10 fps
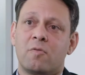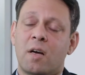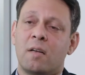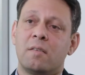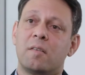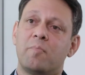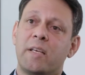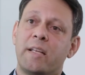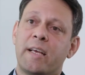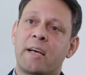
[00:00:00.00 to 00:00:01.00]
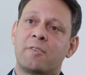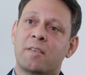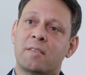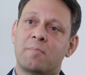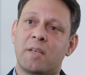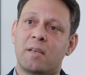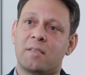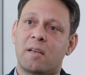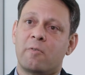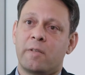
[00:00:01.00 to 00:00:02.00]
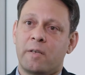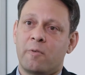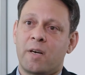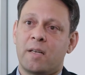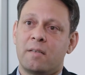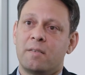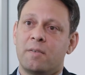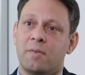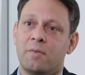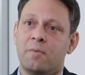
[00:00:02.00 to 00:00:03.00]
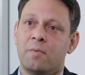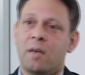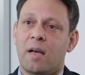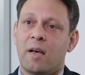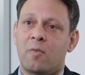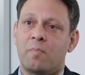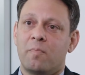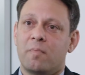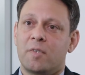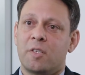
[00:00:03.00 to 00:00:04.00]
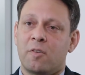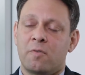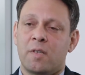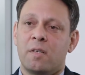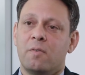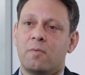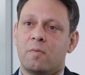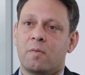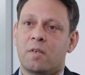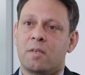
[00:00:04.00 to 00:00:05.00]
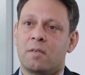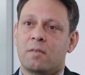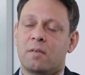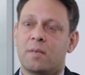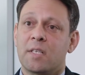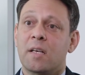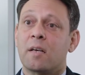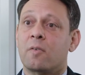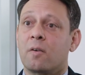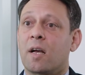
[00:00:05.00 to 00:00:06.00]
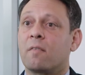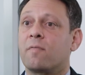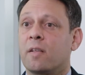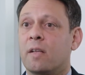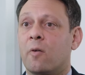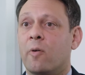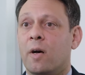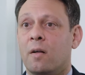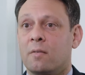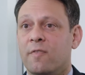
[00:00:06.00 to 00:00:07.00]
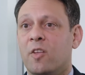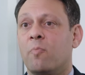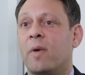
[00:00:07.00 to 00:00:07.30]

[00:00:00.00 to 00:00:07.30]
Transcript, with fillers: drawn to pediatrics because I really wanted to help children who were sick or not feeling well feel